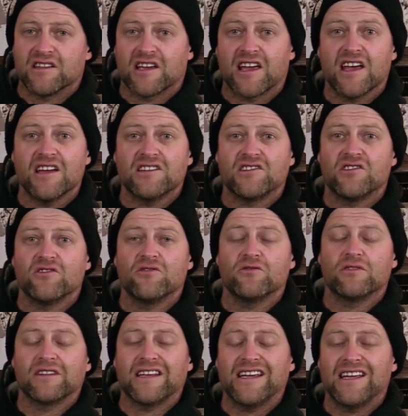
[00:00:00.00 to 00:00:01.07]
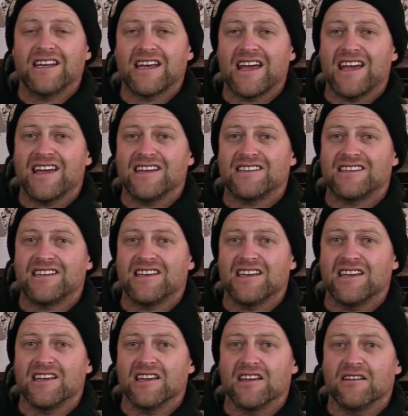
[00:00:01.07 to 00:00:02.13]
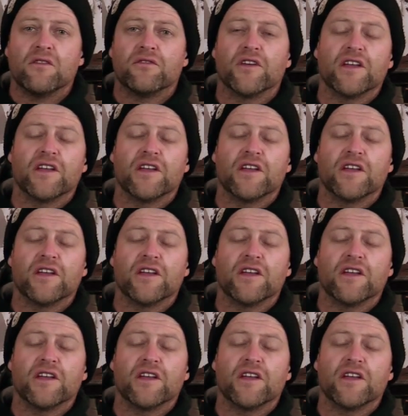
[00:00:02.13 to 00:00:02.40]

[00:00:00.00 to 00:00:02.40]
the K2 Lean AT,